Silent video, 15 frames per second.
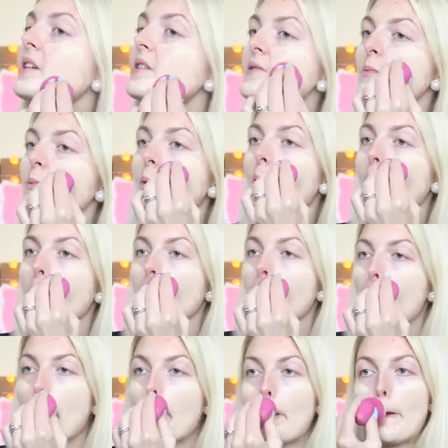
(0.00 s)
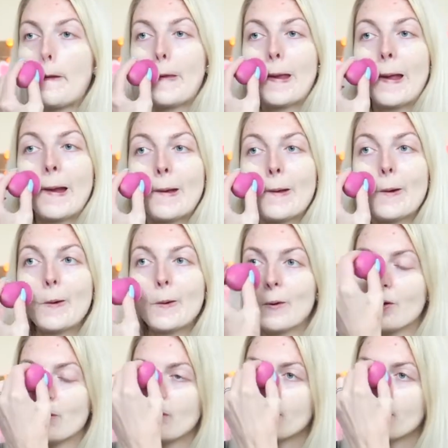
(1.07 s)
is more of a yellow